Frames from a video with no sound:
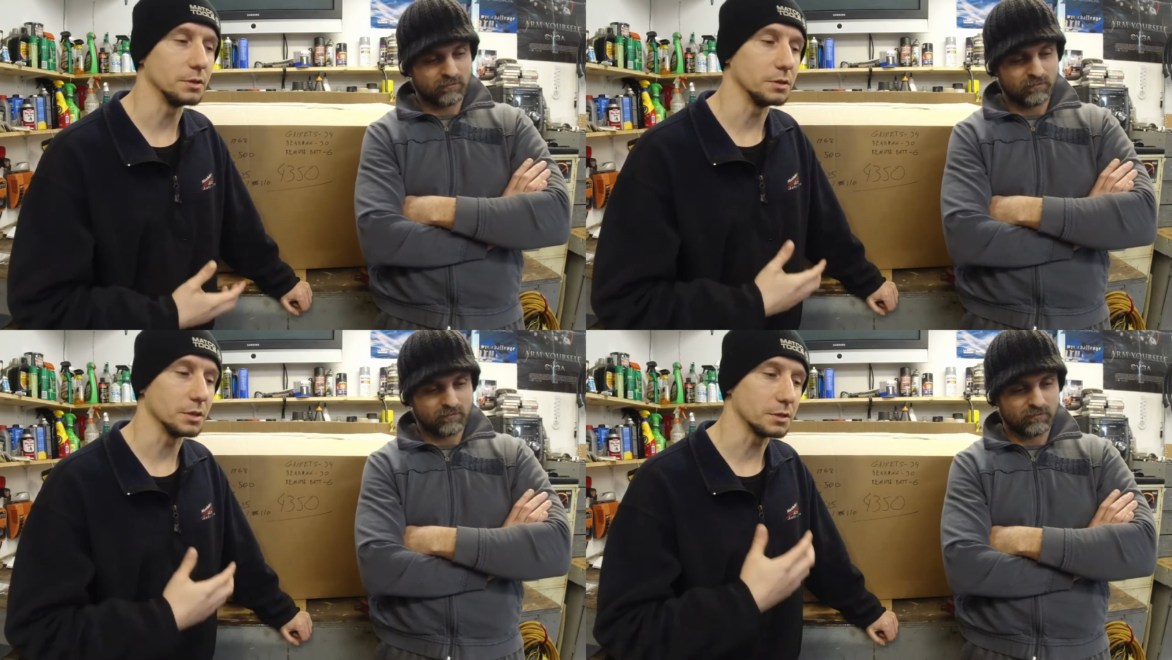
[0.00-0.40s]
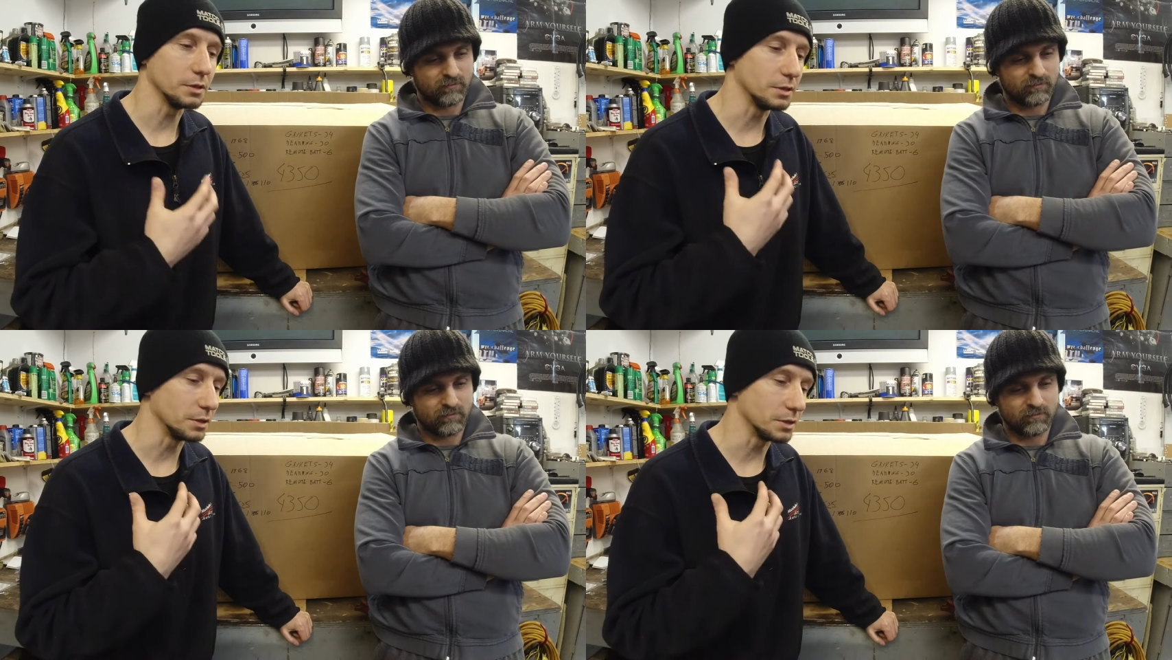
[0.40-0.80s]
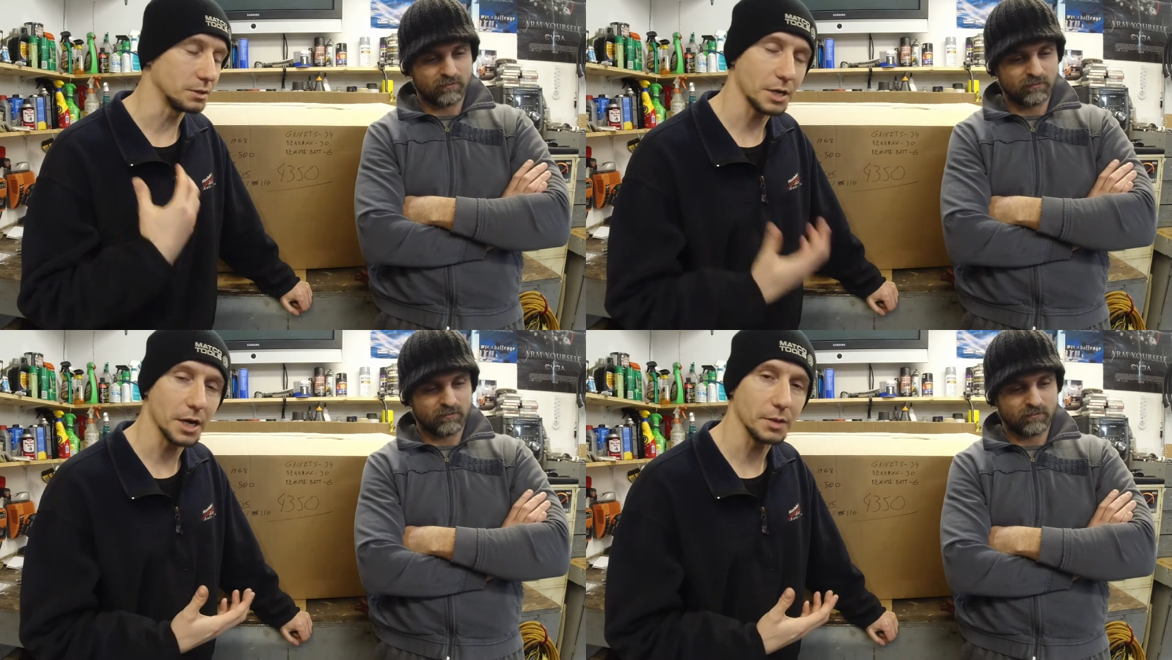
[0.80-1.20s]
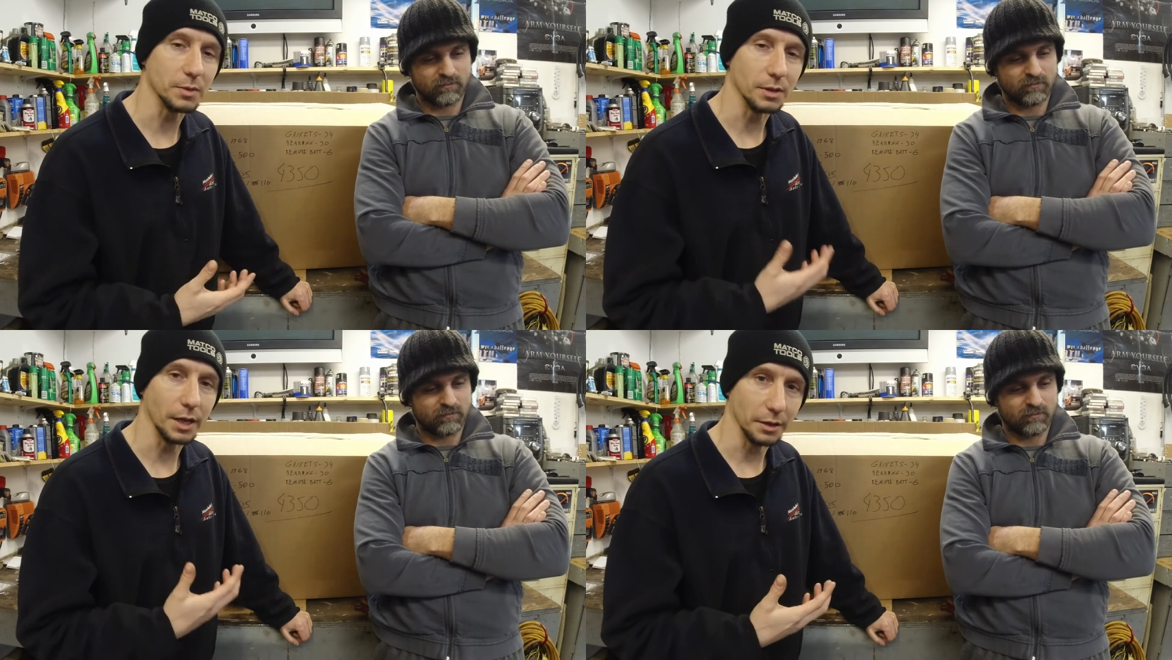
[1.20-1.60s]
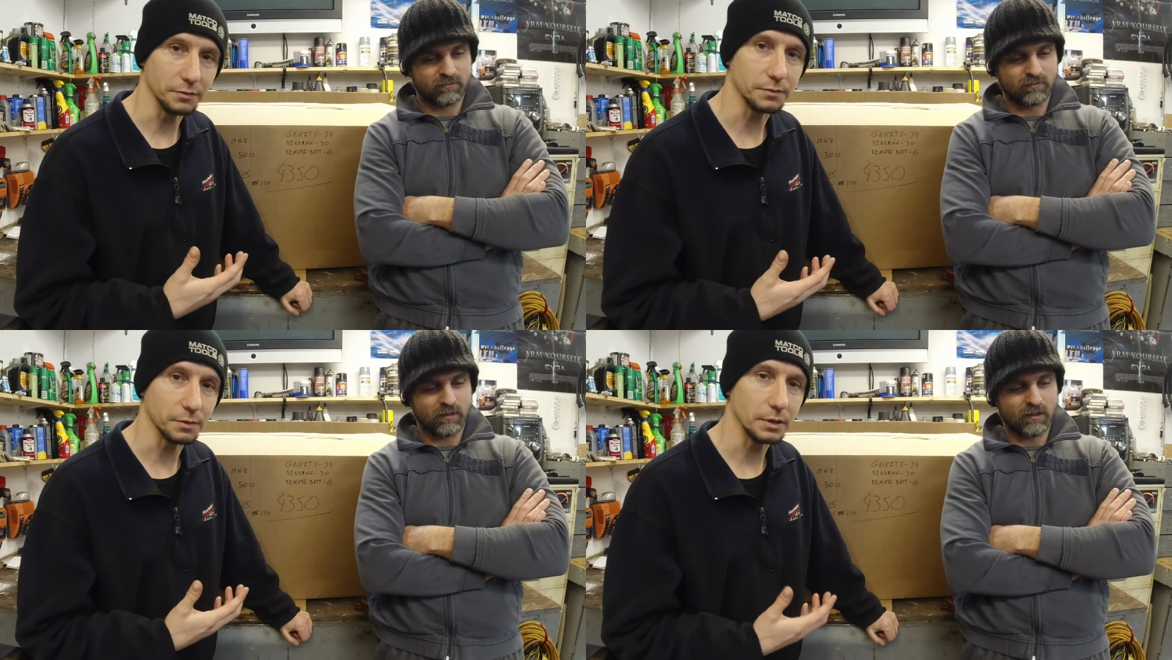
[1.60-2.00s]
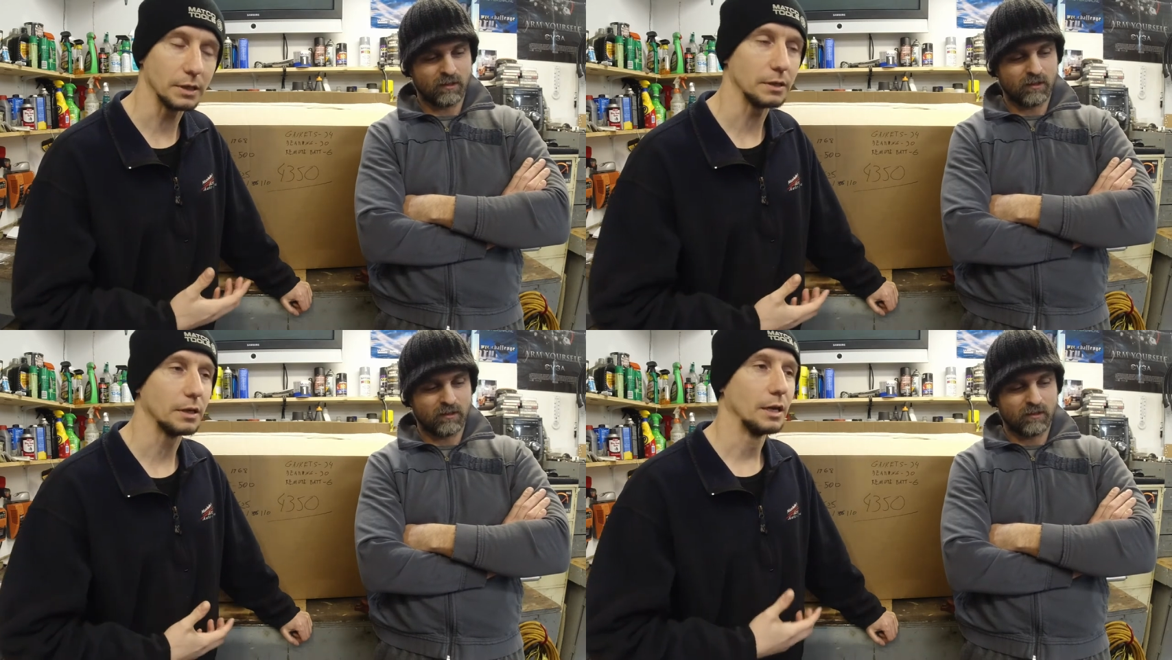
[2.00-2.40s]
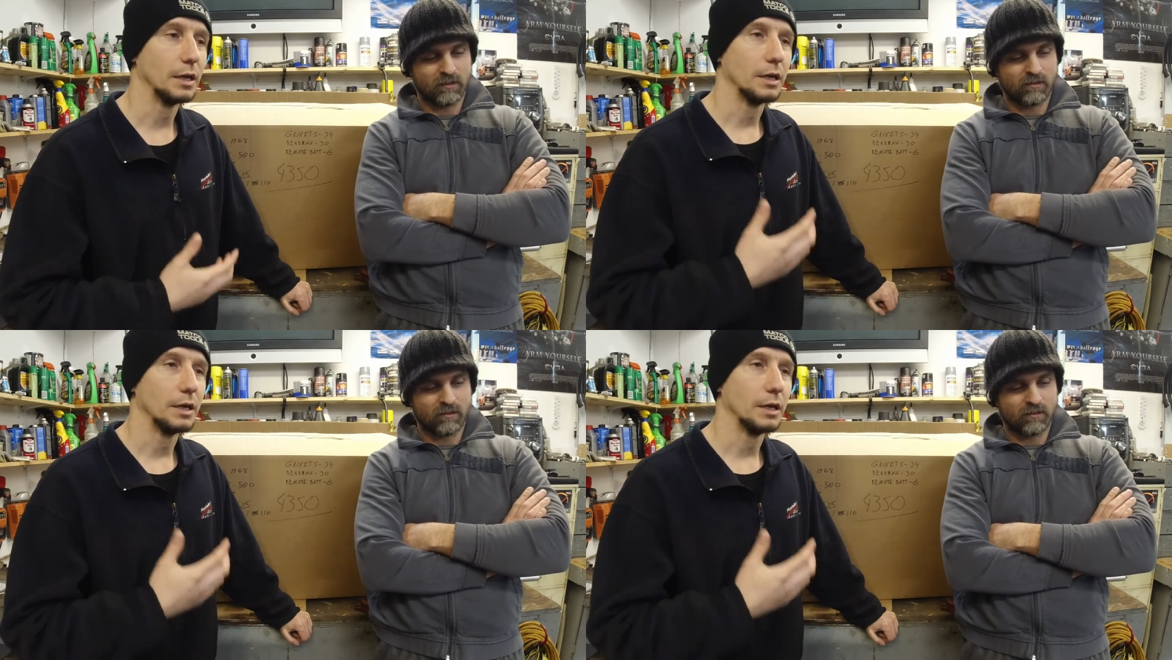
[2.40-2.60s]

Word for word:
Speaker 1: Just it's just time and life. Okay,